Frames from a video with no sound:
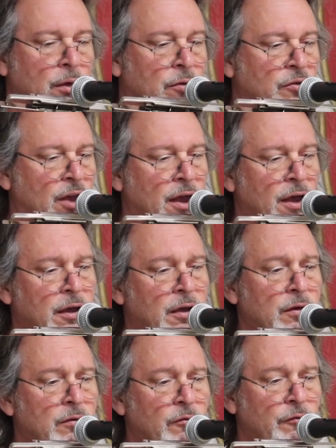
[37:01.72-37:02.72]
is
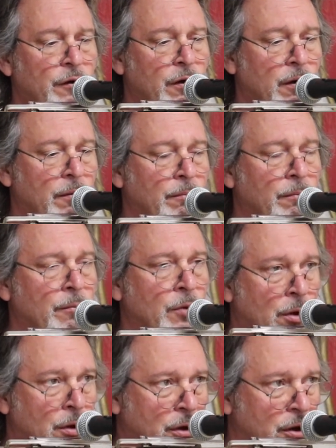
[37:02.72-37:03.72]
hanging from
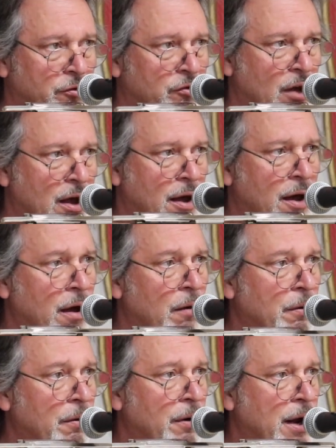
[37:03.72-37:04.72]
a
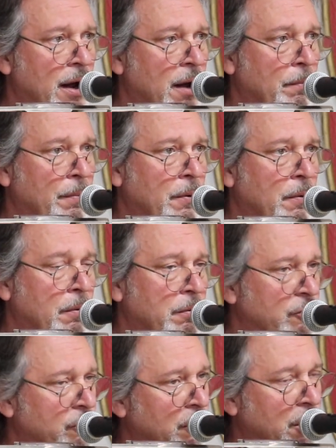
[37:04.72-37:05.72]
sour apple
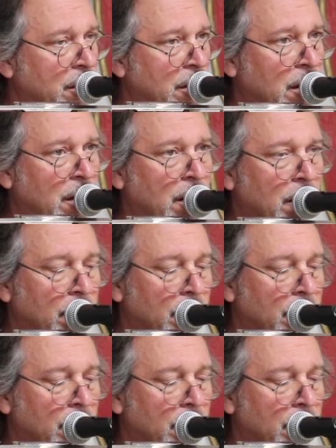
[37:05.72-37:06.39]
tree.